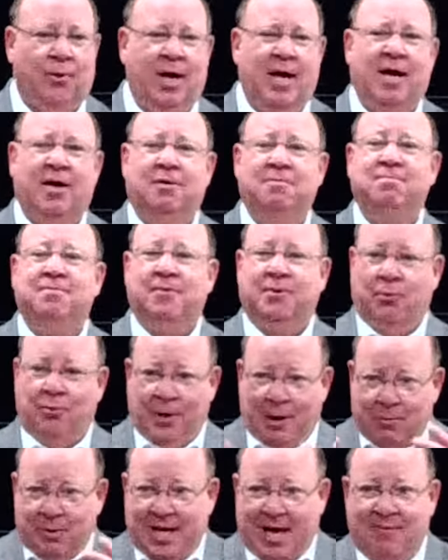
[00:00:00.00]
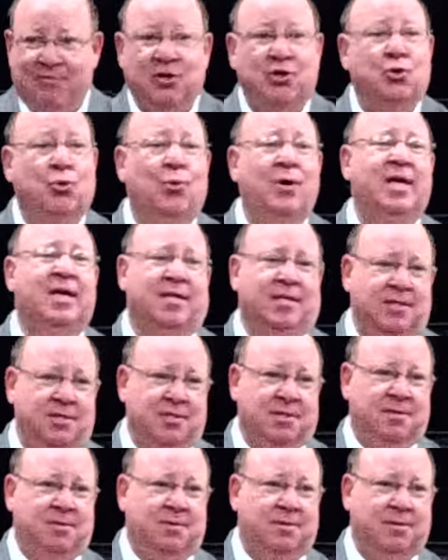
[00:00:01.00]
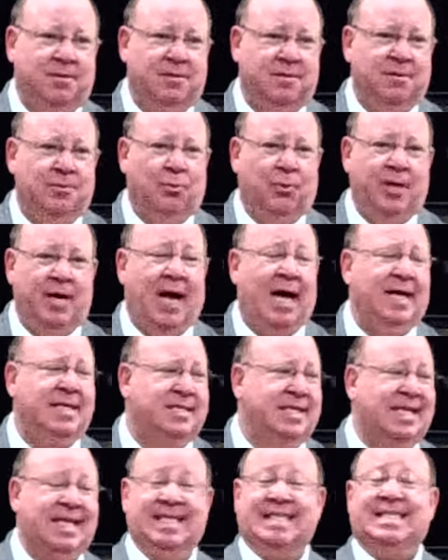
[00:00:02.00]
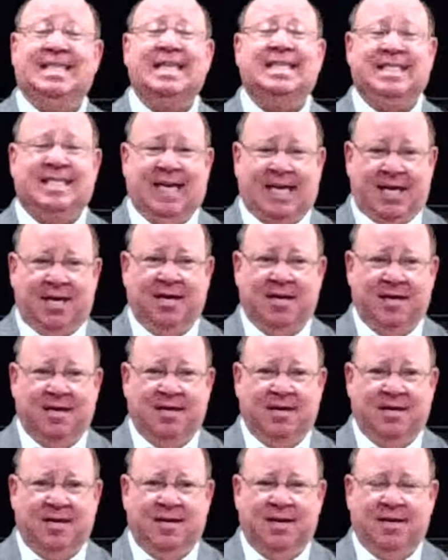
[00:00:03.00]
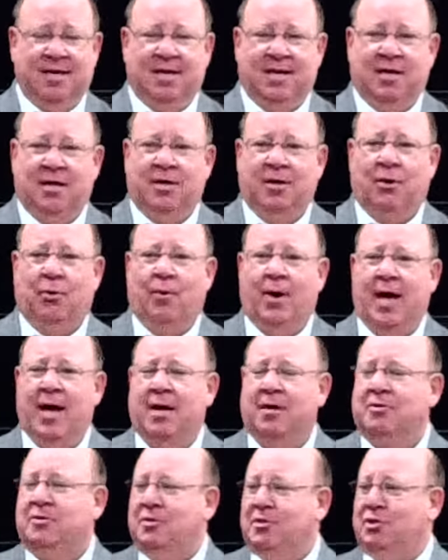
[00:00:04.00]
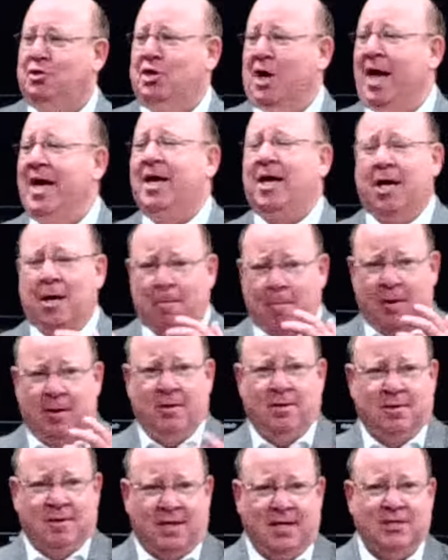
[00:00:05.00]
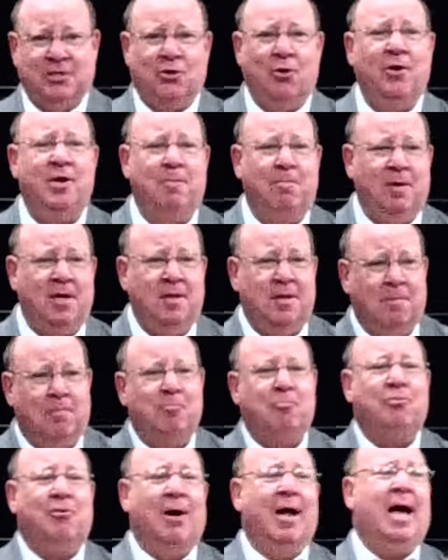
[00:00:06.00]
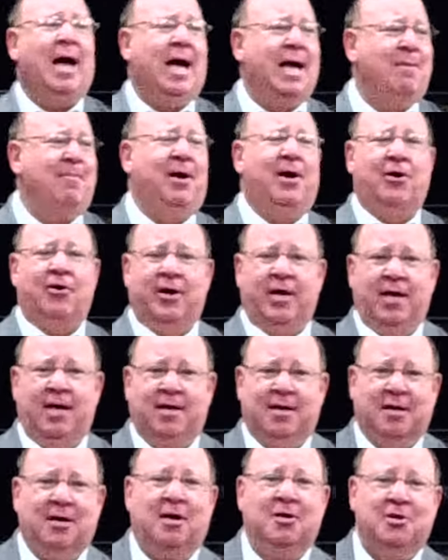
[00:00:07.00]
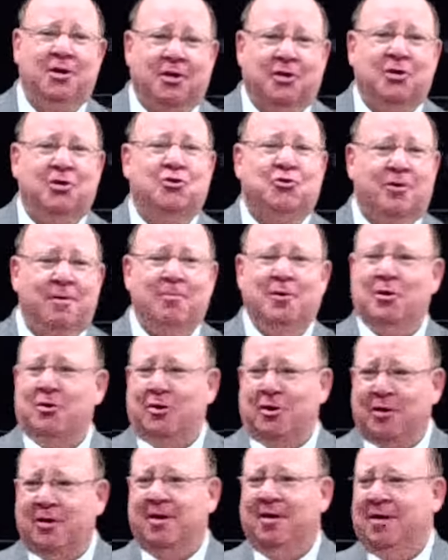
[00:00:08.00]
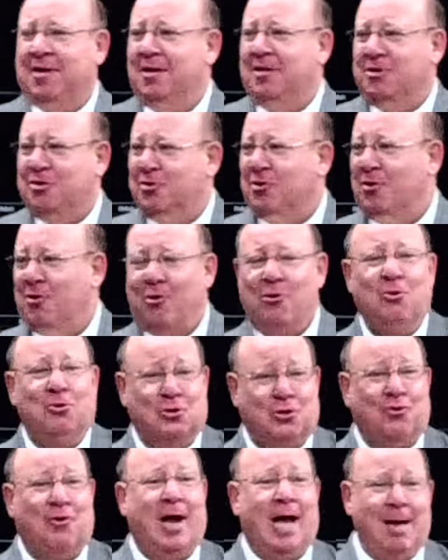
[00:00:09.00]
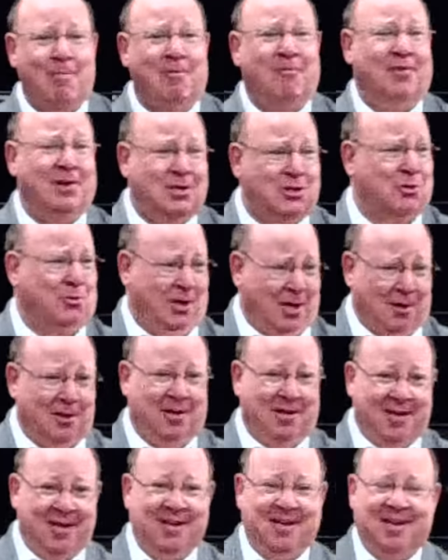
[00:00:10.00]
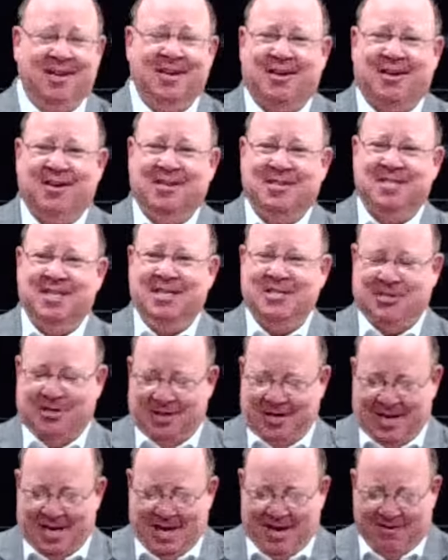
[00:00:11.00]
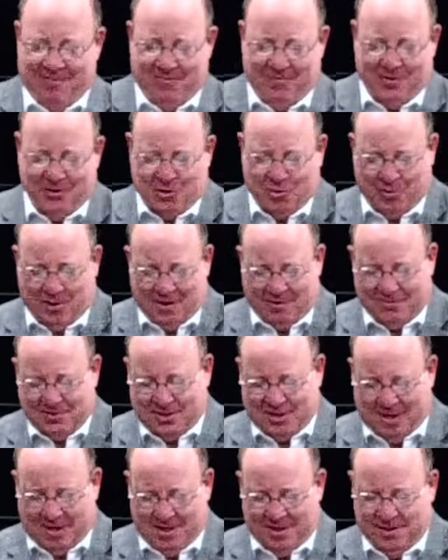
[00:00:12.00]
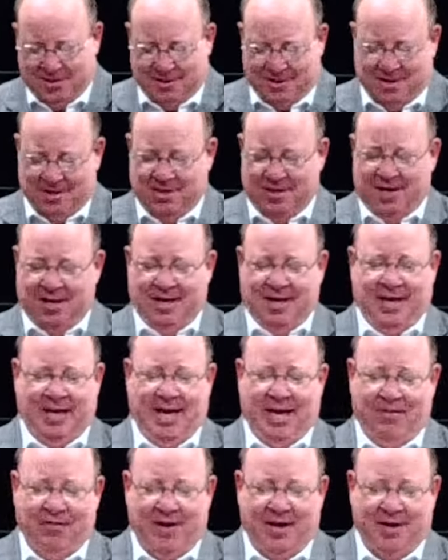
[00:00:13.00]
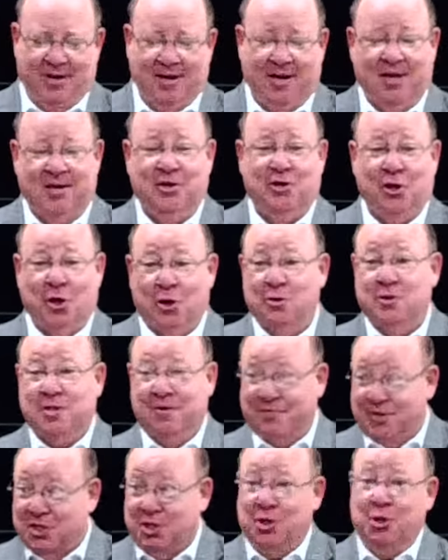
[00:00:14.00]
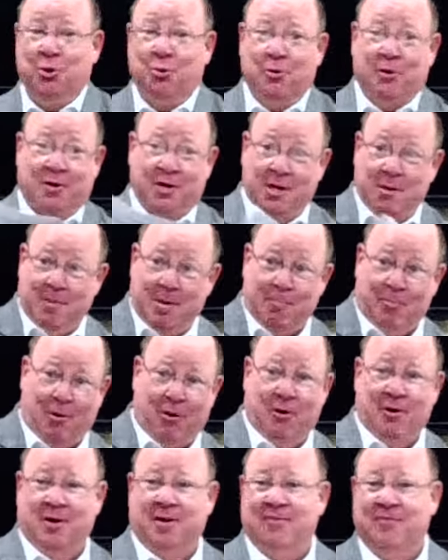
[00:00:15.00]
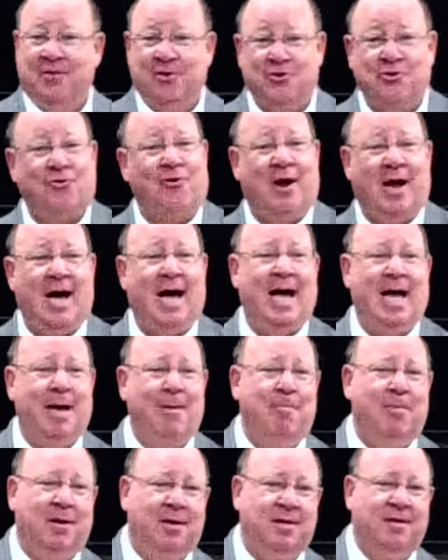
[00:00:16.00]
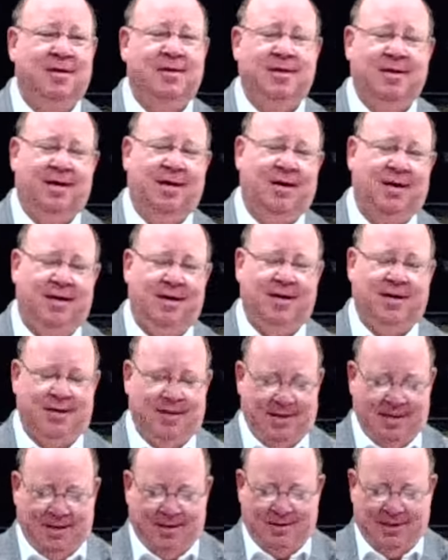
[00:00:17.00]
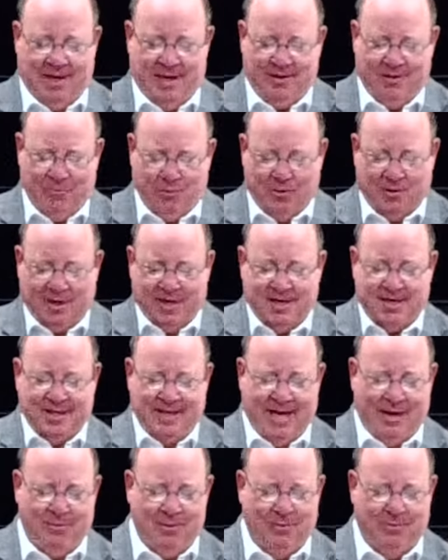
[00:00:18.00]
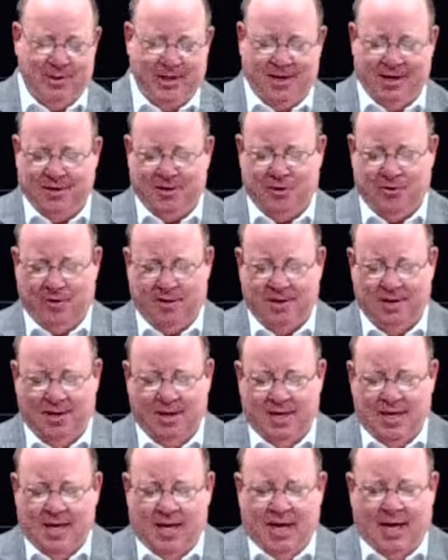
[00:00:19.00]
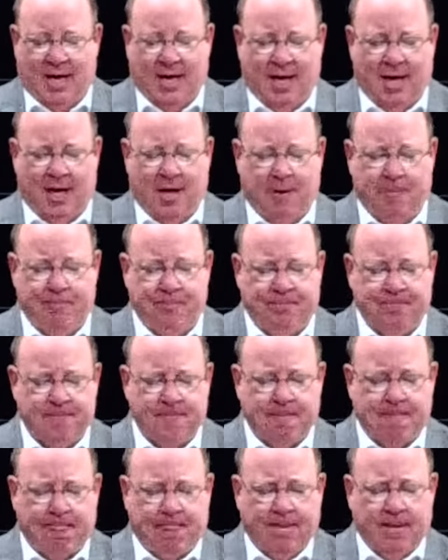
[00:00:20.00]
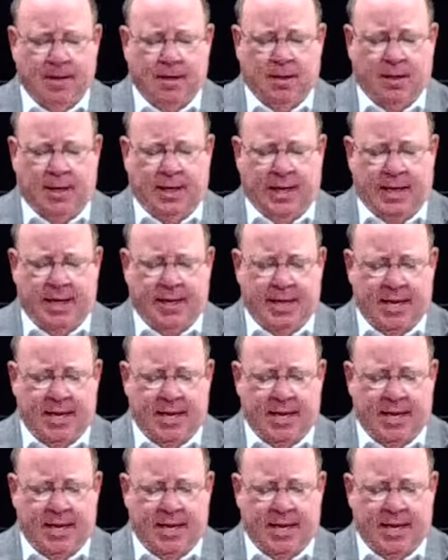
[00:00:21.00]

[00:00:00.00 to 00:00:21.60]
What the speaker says: Well, then we have the twins when Isaac is 60. Well, Jacob is going to be the primary contributor to the whole tribe of Israel, because he's going to have the 12 sons, and then Joseph's 2 are going to be part of the tribe, and we'll get to that when we get to it.